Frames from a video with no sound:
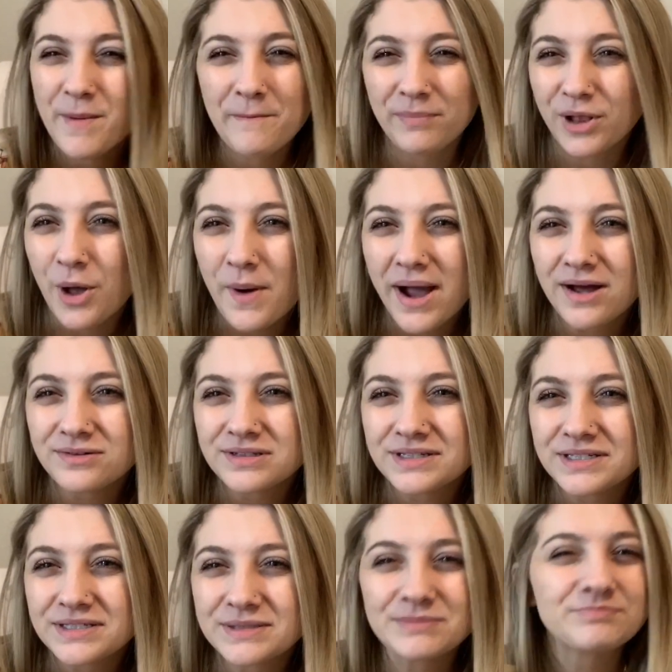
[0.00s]

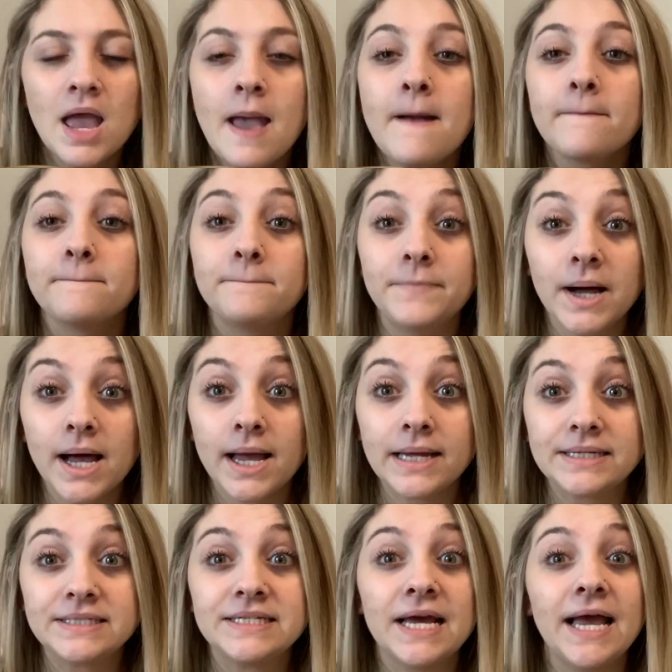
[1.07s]
blowouts,
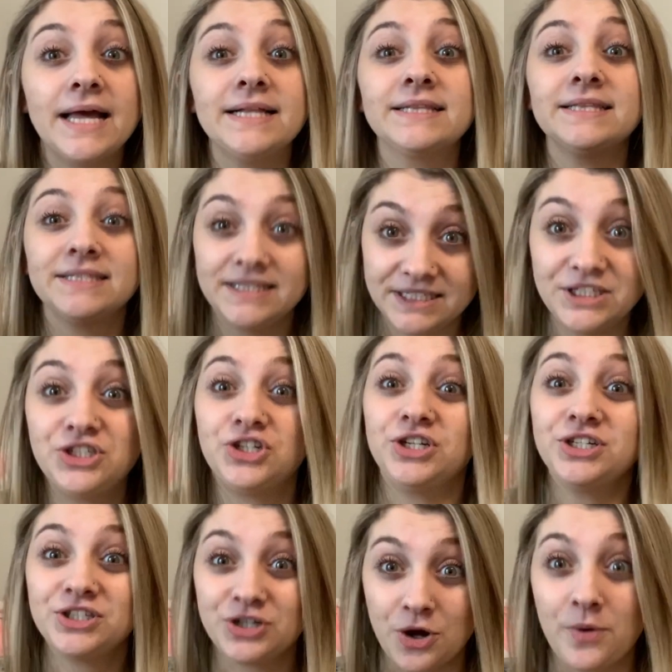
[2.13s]
but at least
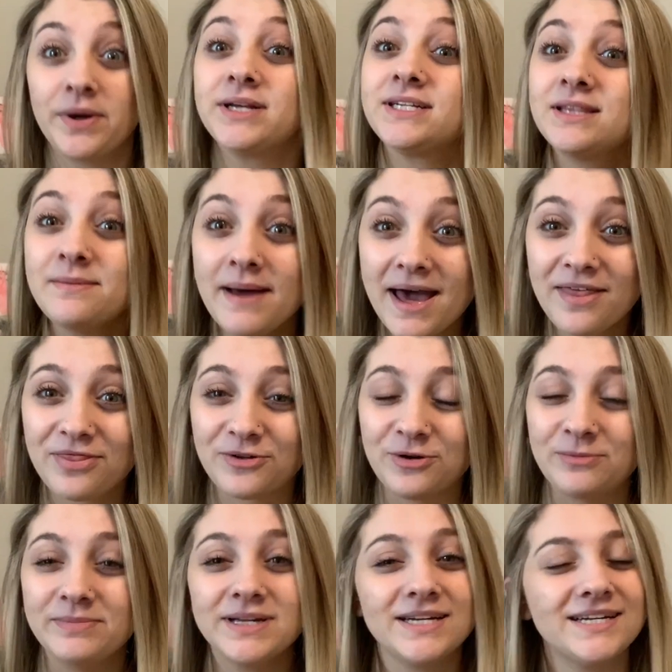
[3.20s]
she's going to the
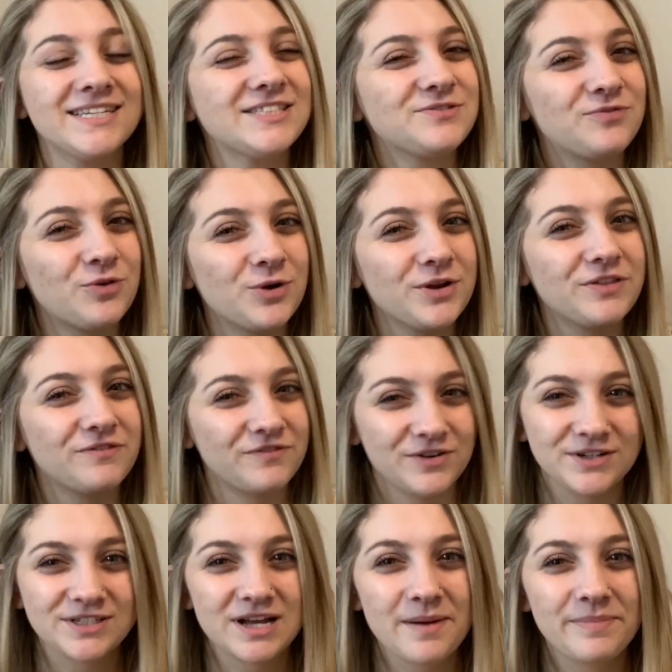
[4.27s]
bathroom, because for the
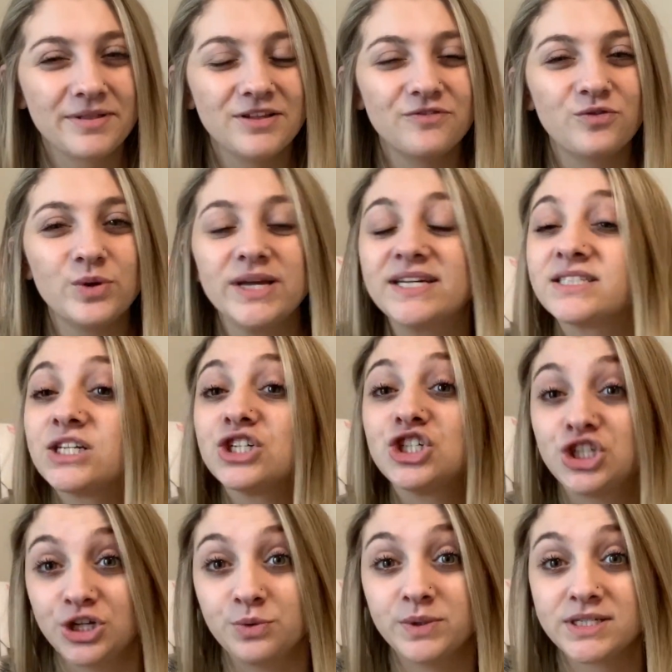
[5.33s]
first couple of weeks
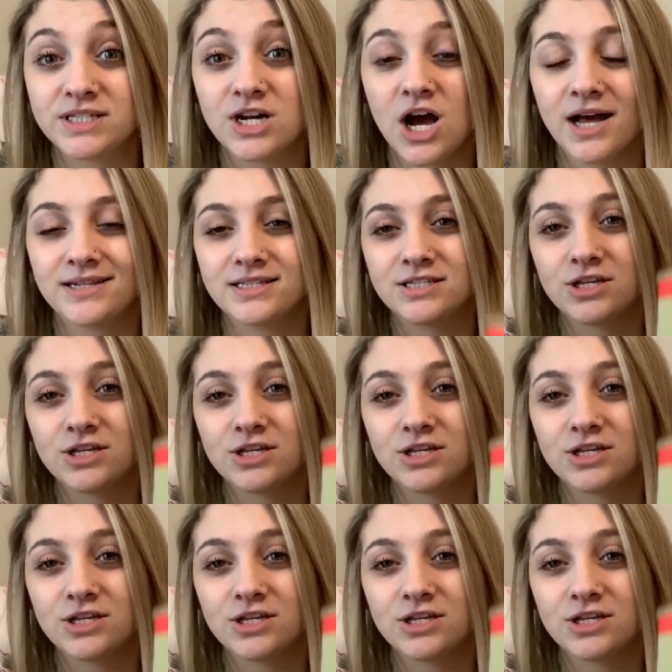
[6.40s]
she was not.